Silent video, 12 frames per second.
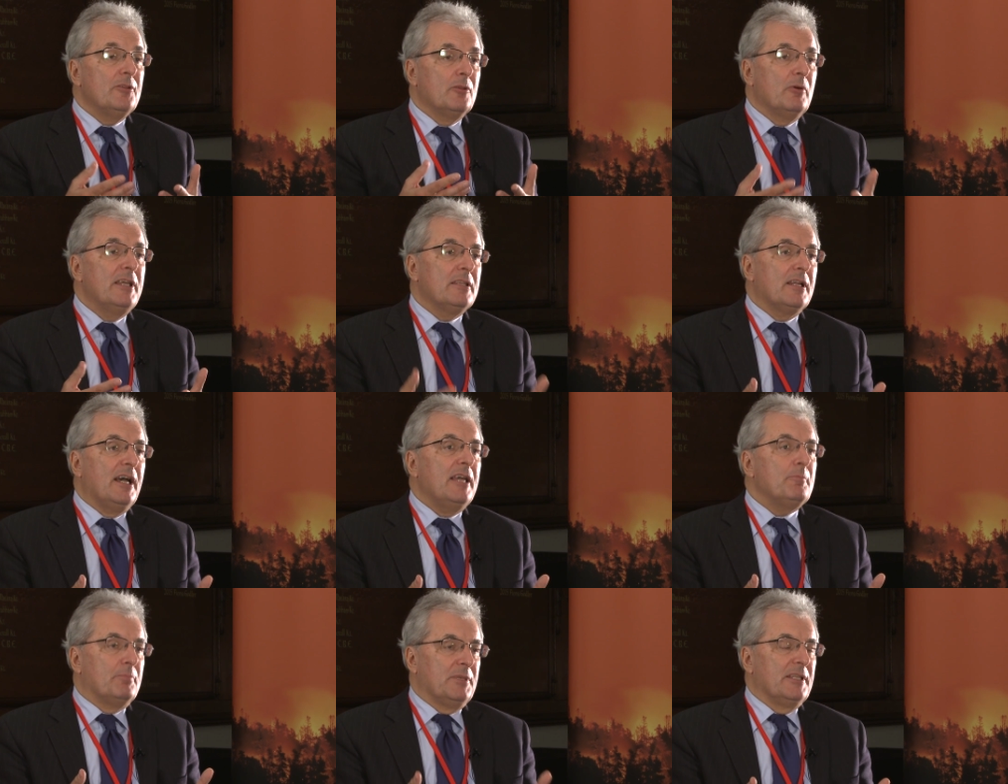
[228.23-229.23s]
The way that
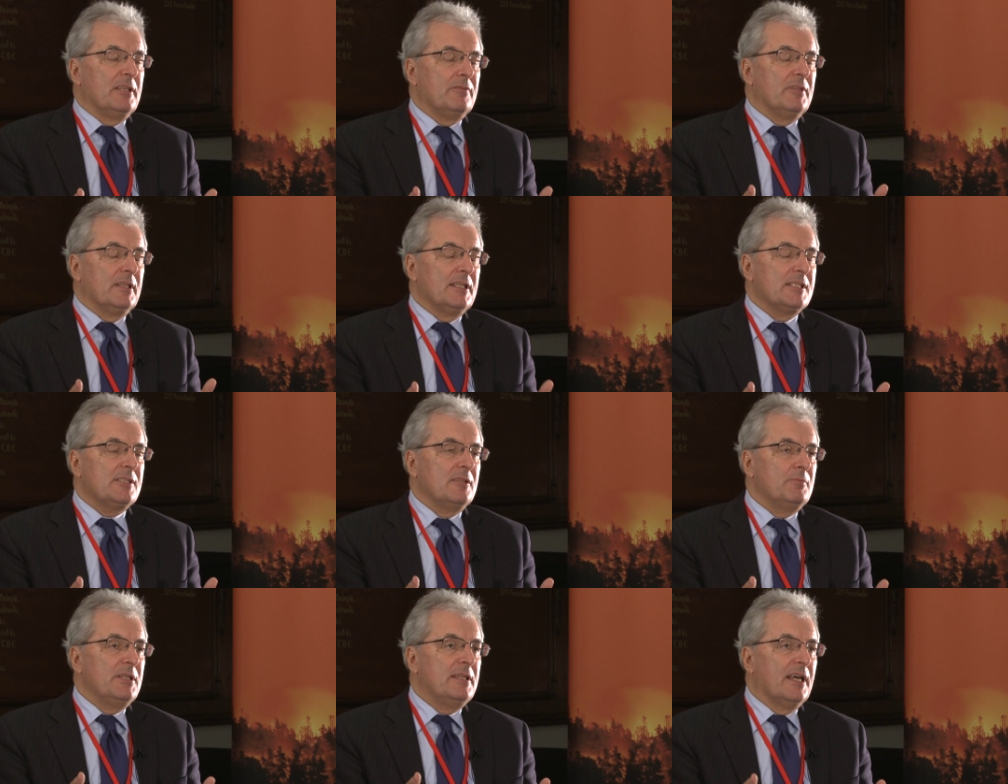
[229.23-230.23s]
I believe that this
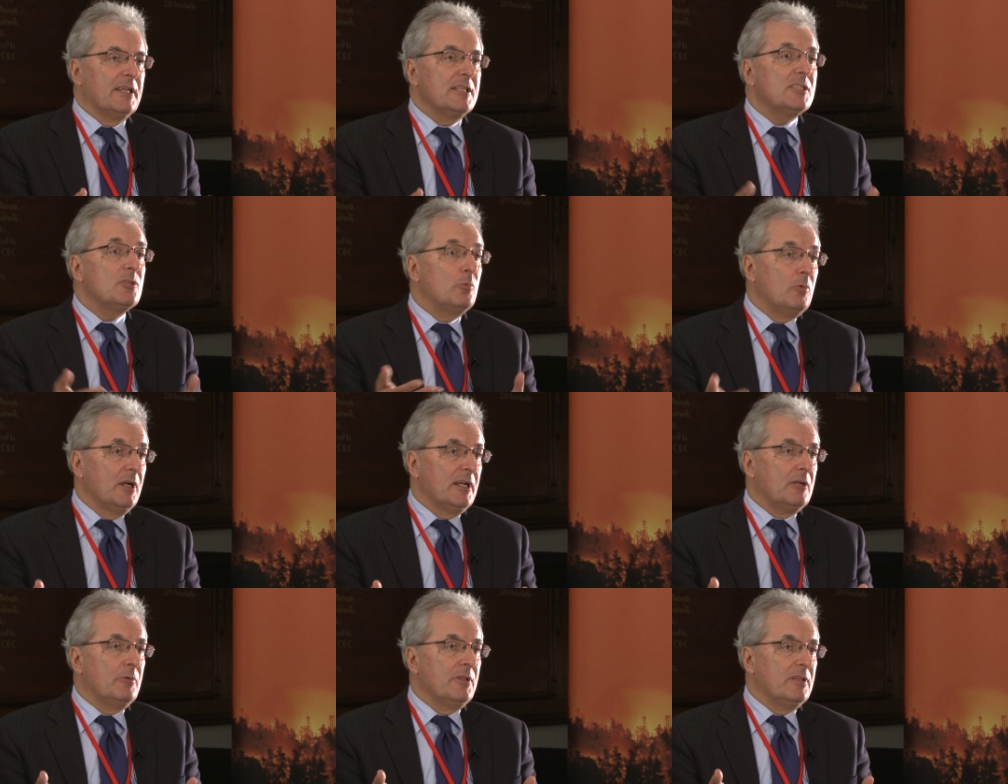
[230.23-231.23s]
can be done is to
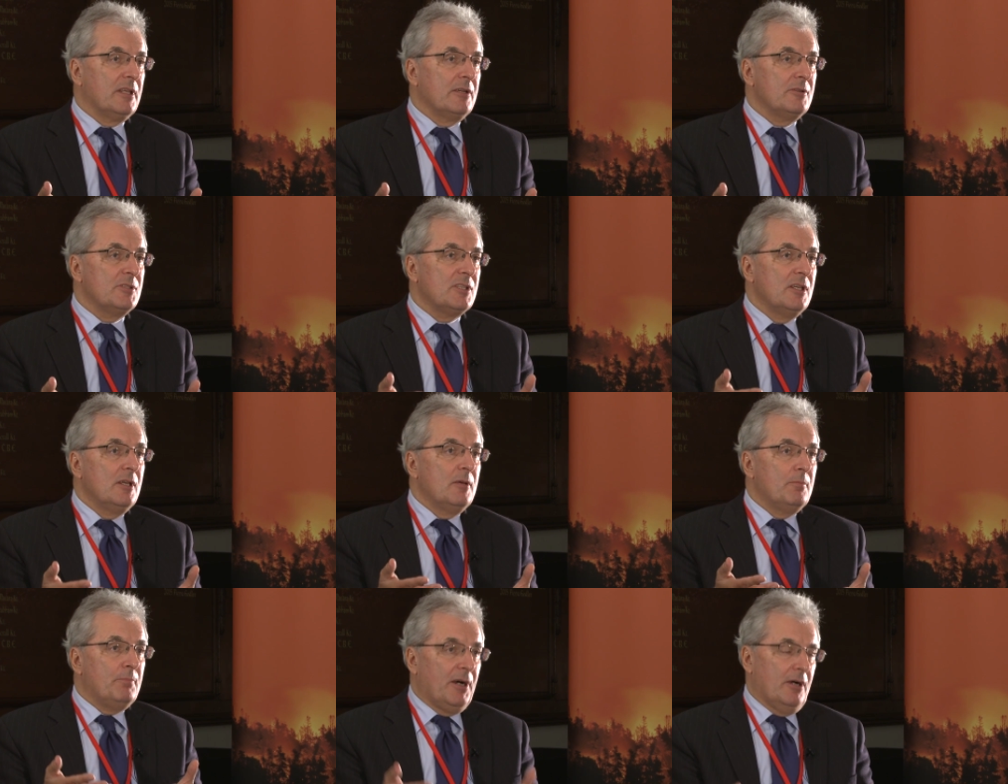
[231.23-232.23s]
work with those
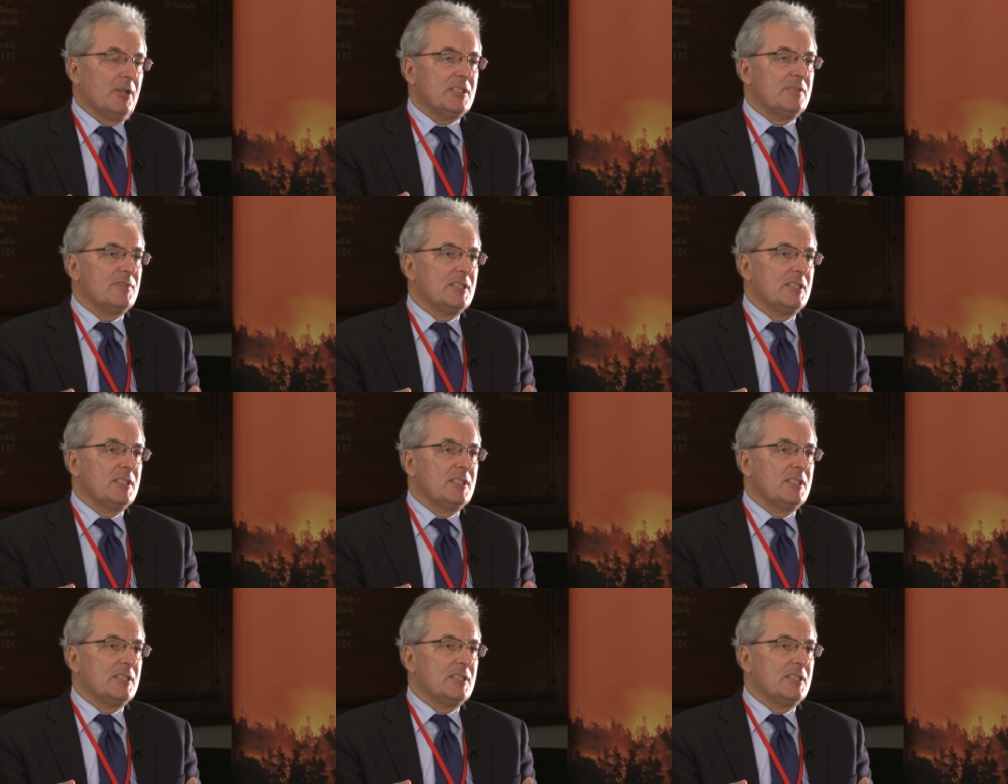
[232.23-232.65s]
parts of